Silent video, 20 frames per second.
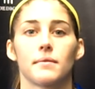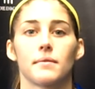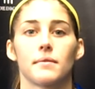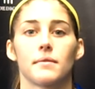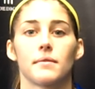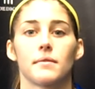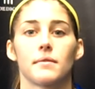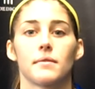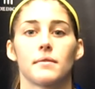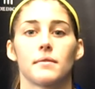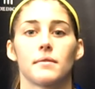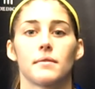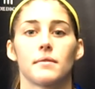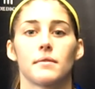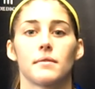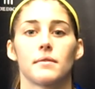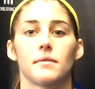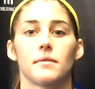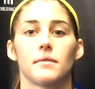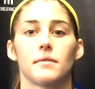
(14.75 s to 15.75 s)

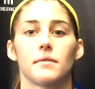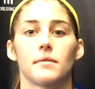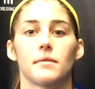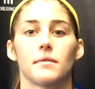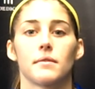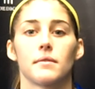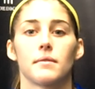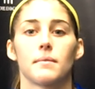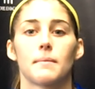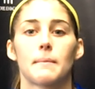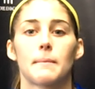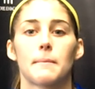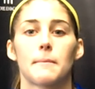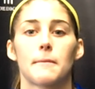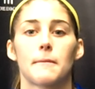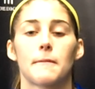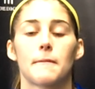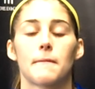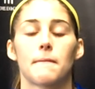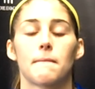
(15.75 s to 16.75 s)
All-American, the first one in
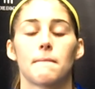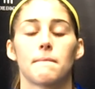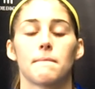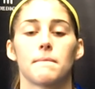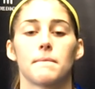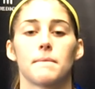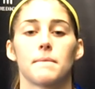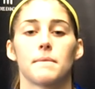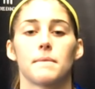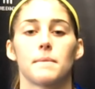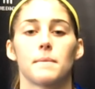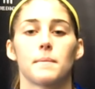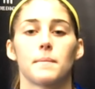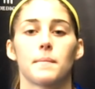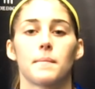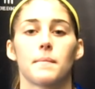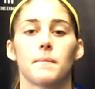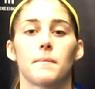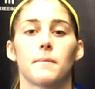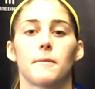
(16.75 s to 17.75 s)
the history of the
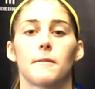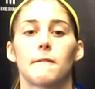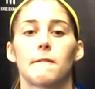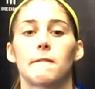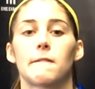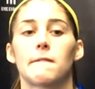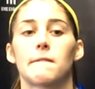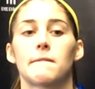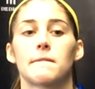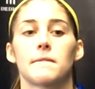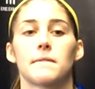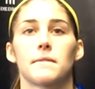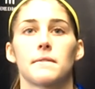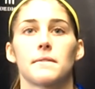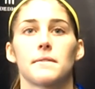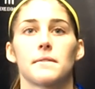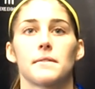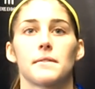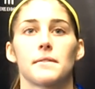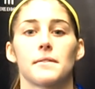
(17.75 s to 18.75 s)
program.
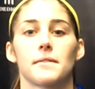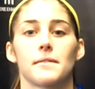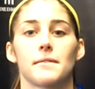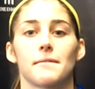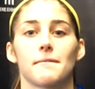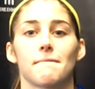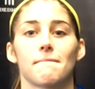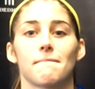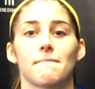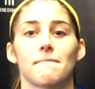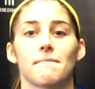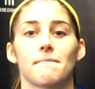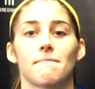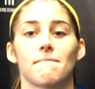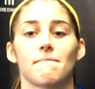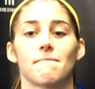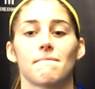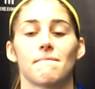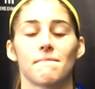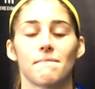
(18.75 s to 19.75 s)
Congratulations, Reilly, on
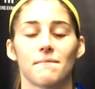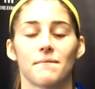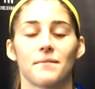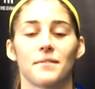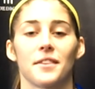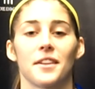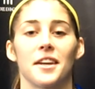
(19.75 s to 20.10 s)
the great award.